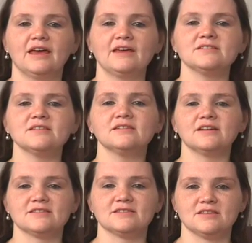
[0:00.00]
As the
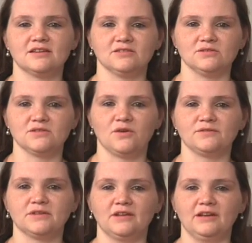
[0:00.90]
dust settles
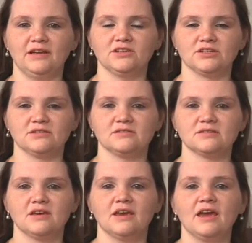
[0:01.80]
after the
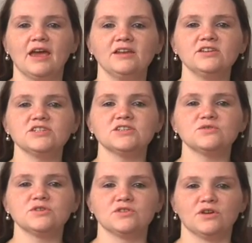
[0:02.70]
elections, energy
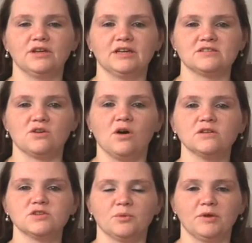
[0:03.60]
is returning as a
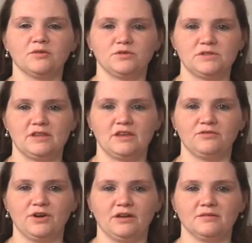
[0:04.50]
hot topic for South
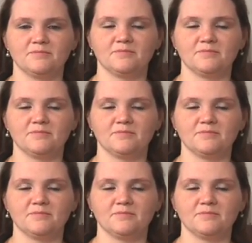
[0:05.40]
Africa.